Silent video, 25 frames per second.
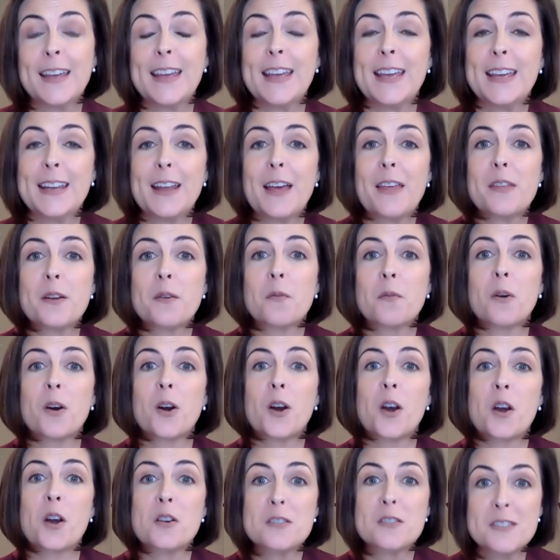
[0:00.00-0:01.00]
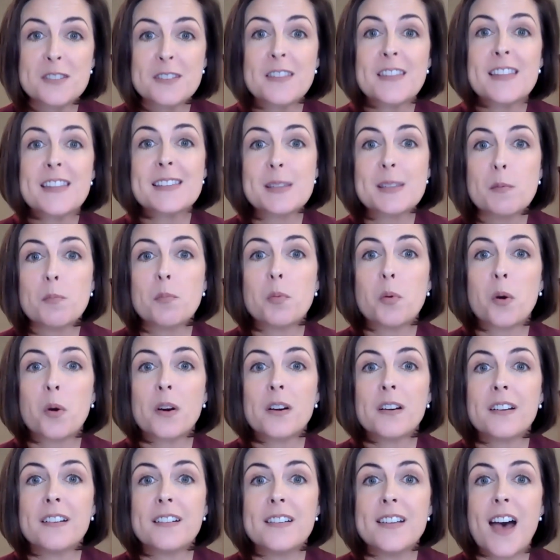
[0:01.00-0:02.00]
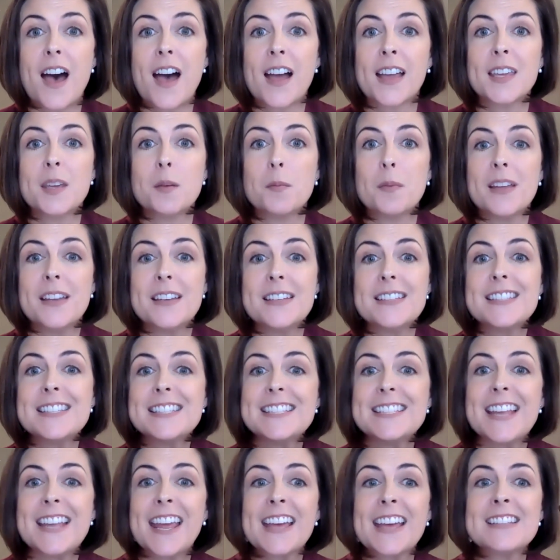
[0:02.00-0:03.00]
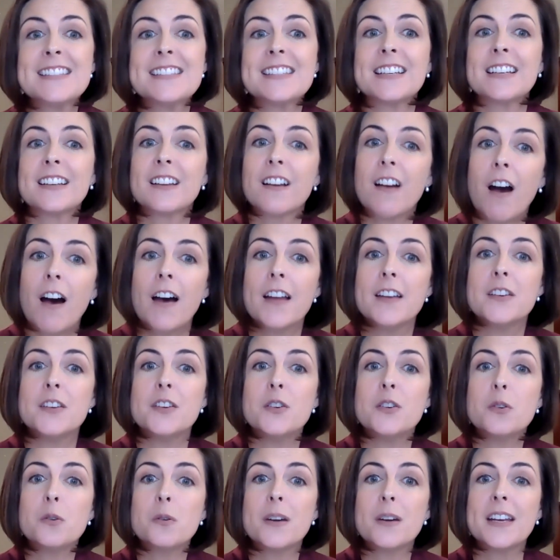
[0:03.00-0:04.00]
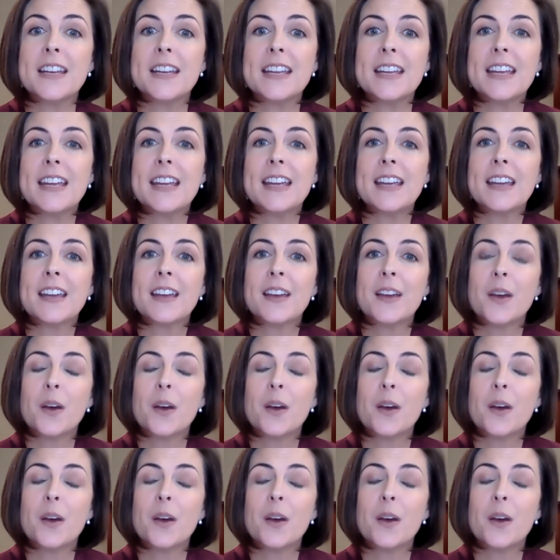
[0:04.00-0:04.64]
In other words, this important document stands in continuity